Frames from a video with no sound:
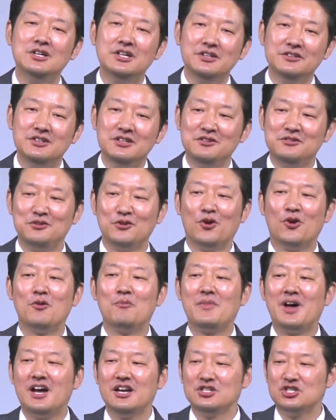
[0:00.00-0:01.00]
since you're
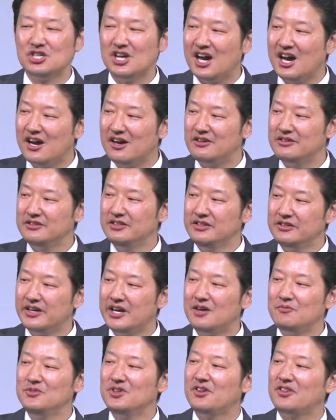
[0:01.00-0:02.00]
my child,
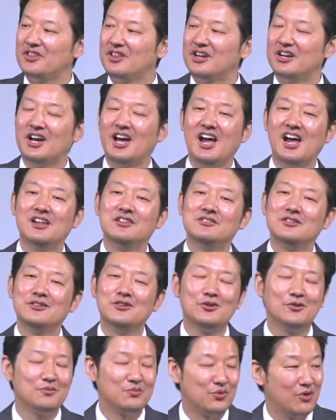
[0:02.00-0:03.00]
I'm just going to answer
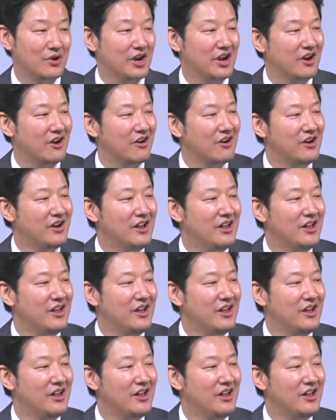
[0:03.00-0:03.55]
your prayer.